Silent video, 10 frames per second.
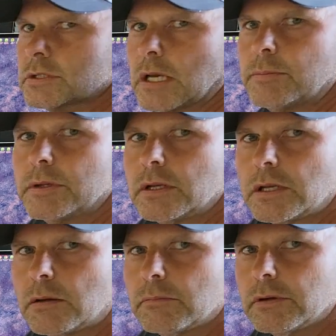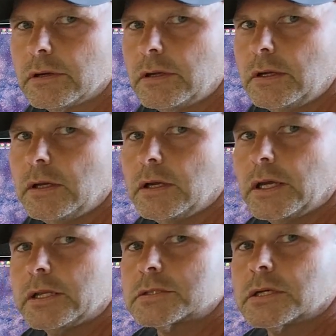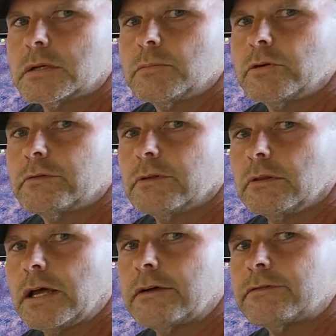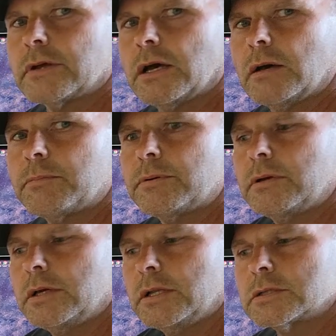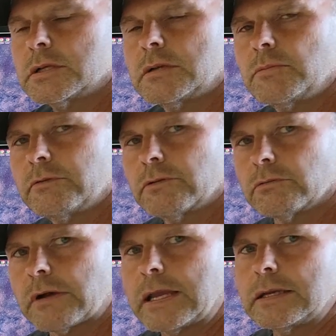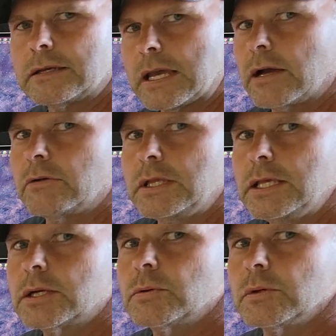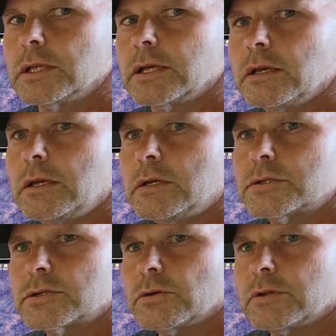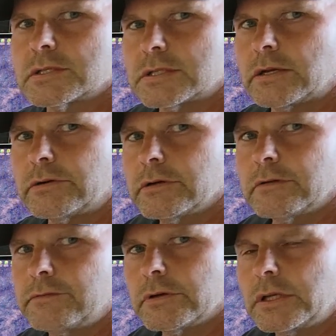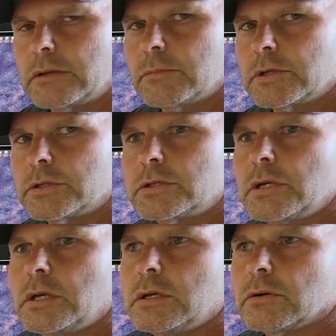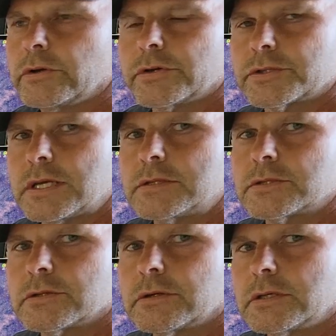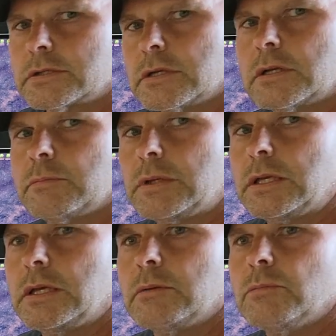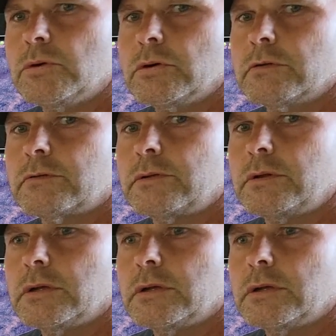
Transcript: type in a number, and it's going to move the left up and it's going to move the right down equally. So the center of your image or your sensor is going to be moved,